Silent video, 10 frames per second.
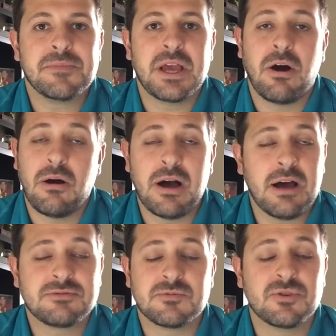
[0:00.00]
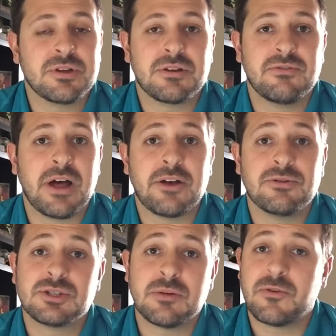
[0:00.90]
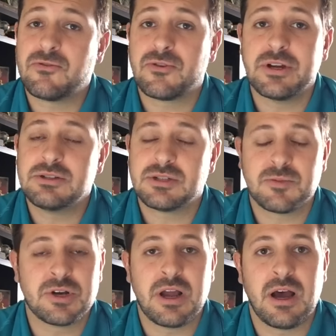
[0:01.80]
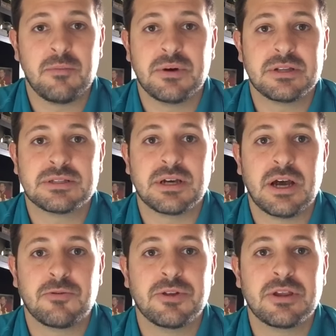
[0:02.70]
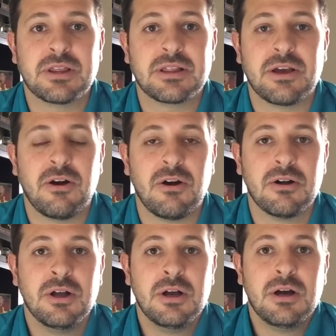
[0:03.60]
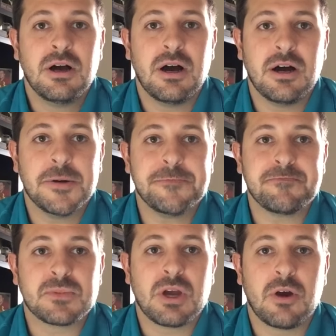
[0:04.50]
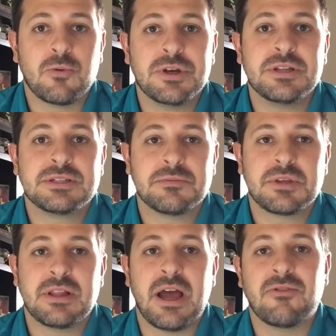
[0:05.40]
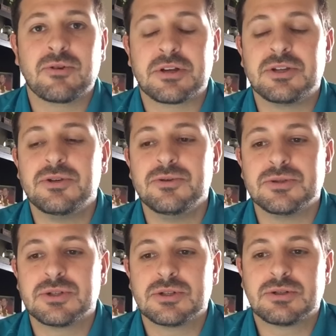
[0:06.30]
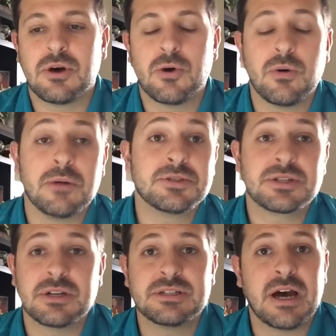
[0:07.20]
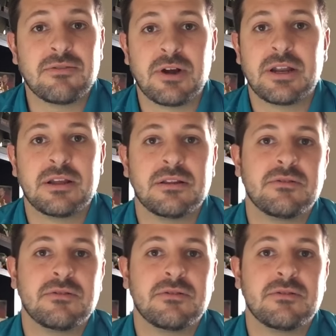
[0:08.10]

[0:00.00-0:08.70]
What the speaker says: They all have some really good values. Some are free, some are not, but I really think they all are really something that everyone could use. So I'm just going to dive right in.